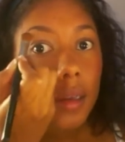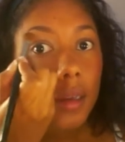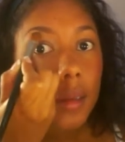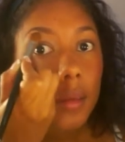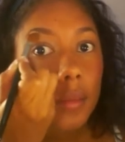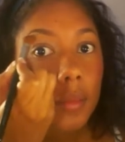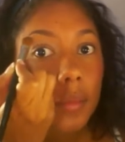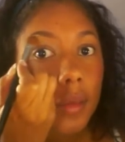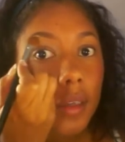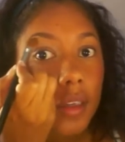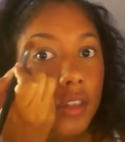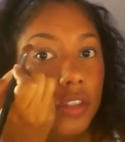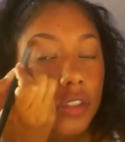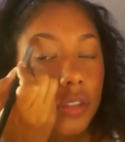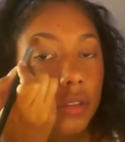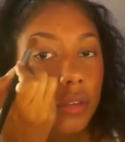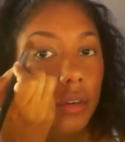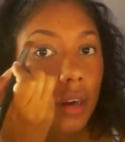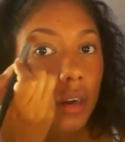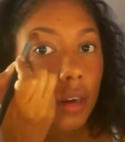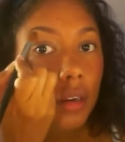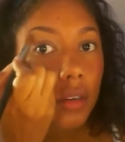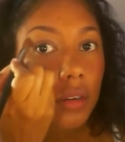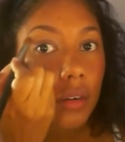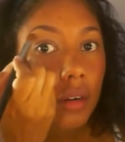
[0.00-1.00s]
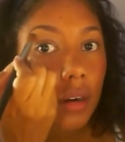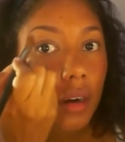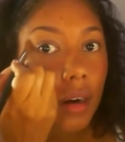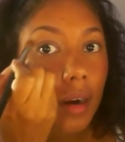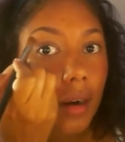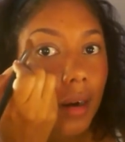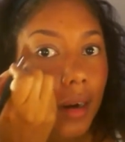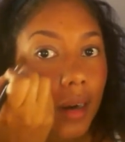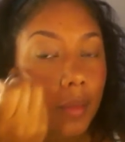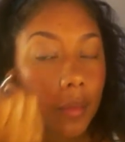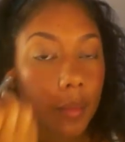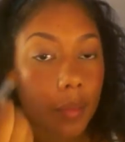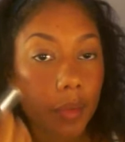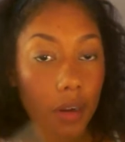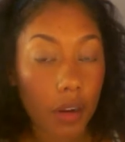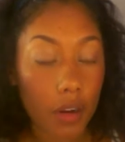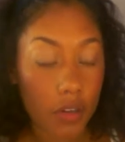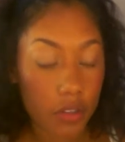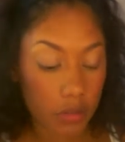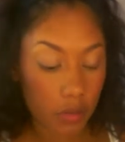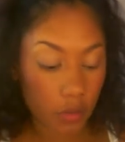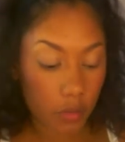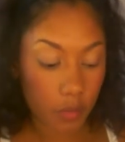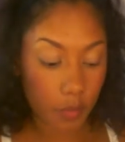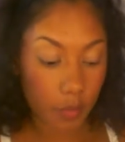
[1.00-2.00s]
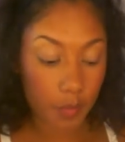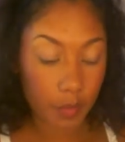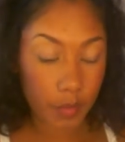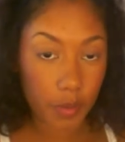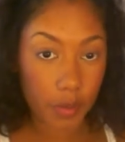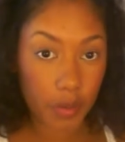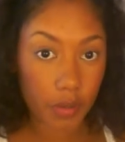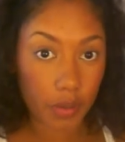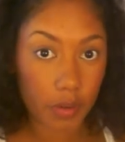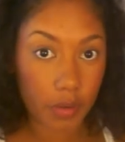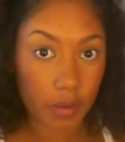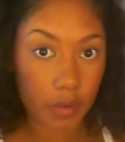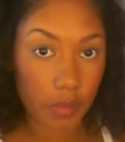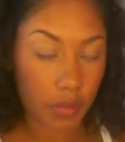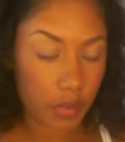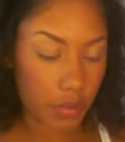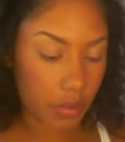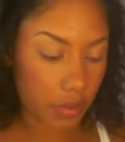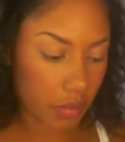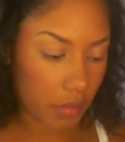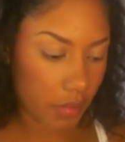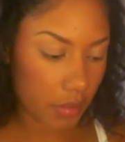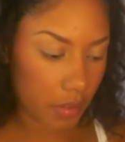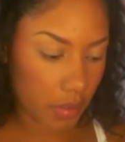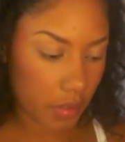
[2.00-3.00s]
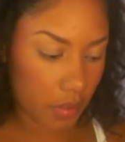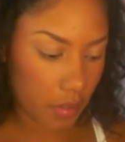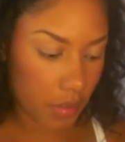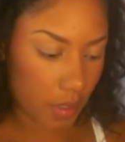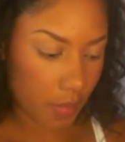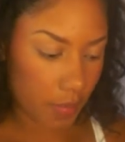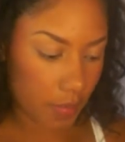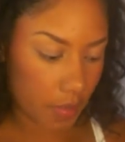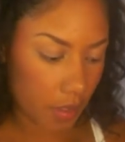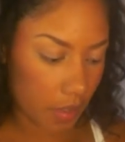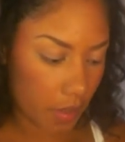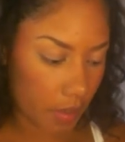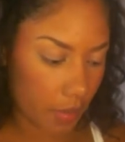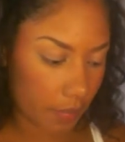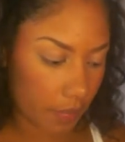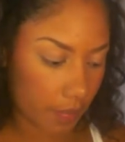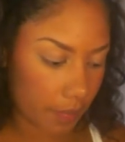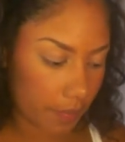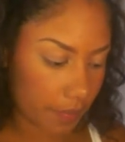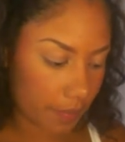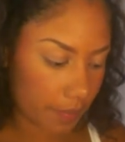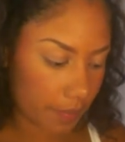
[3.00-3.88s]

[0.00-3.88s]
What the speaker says: It makes your eyebrows look prettier also at the same time.